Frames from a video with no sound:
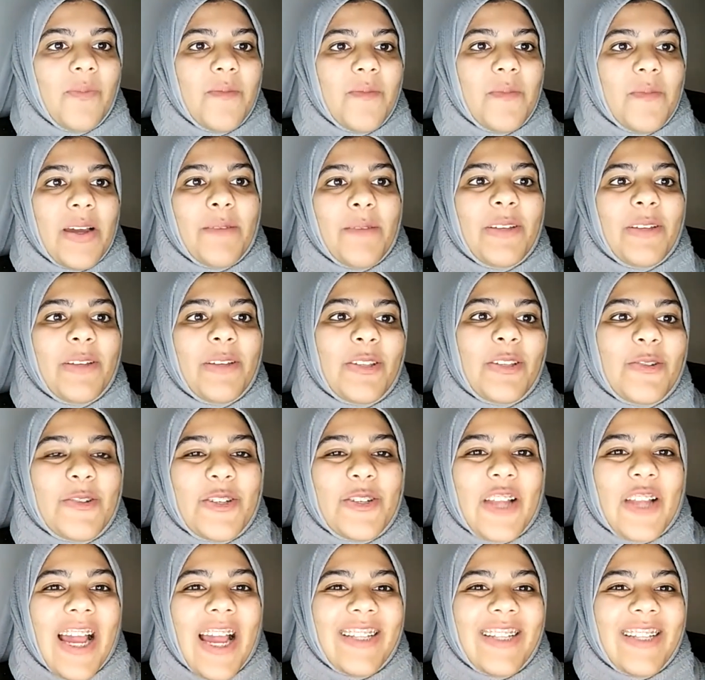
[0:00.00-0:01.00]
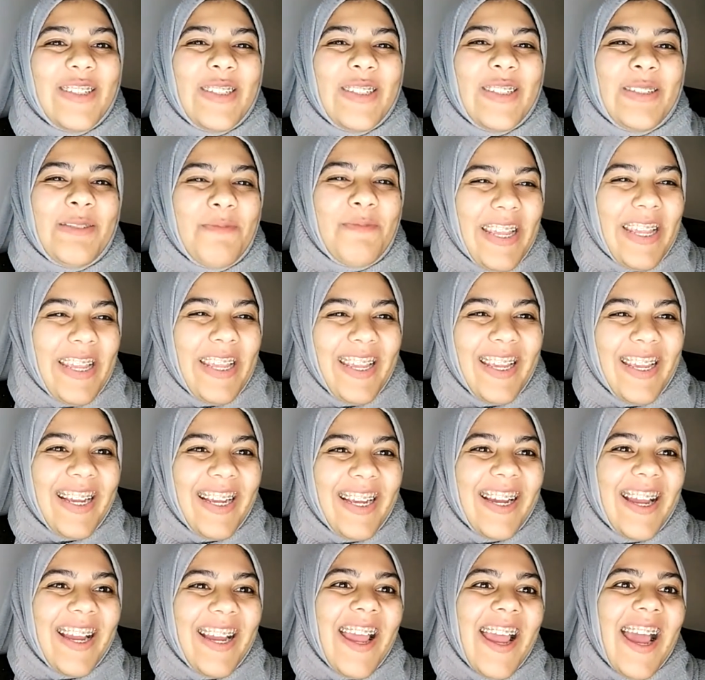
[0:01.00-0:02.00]
Maybe too shy to
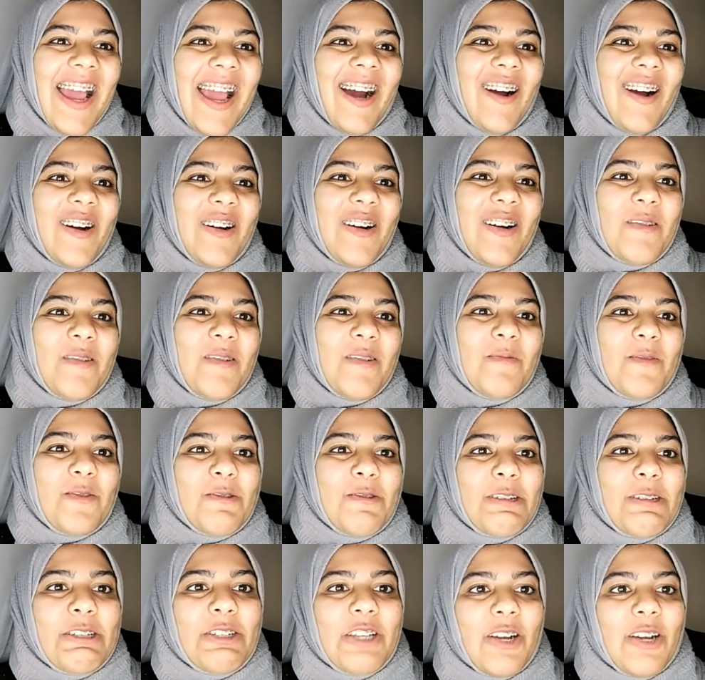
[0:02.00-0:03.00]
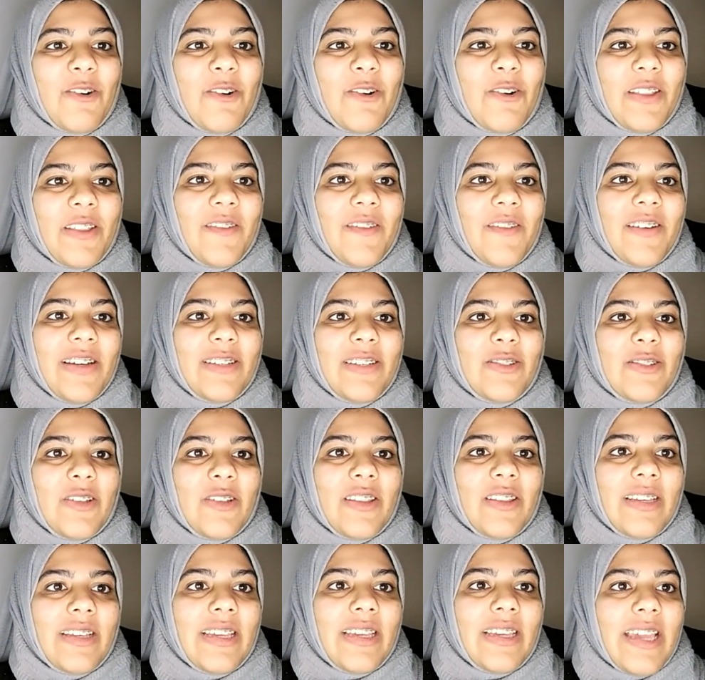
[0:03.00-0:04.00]
speak or show all their face
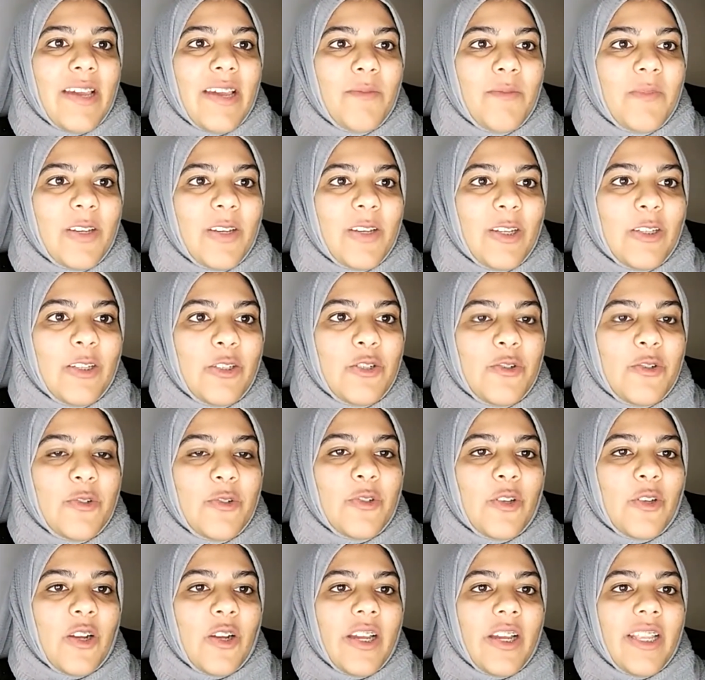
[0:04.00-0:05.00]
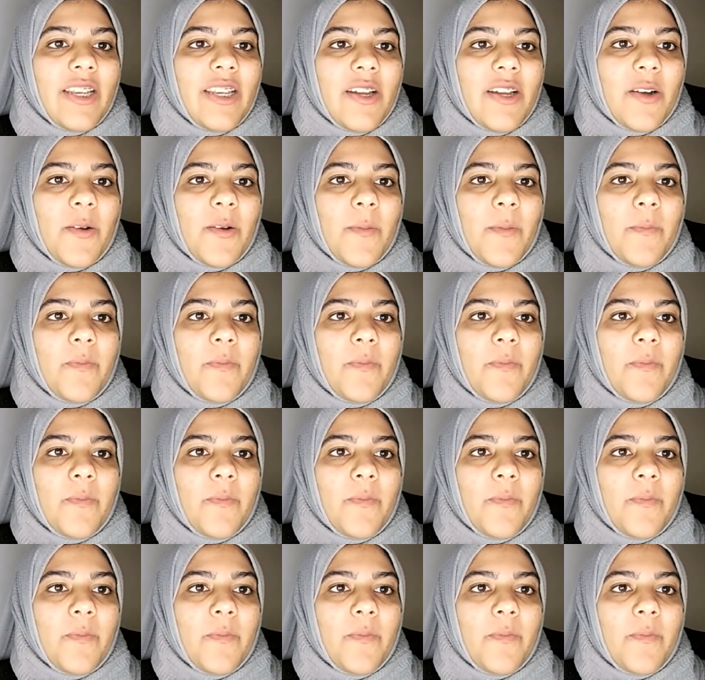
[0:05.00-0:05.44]
on the camera. Shukran,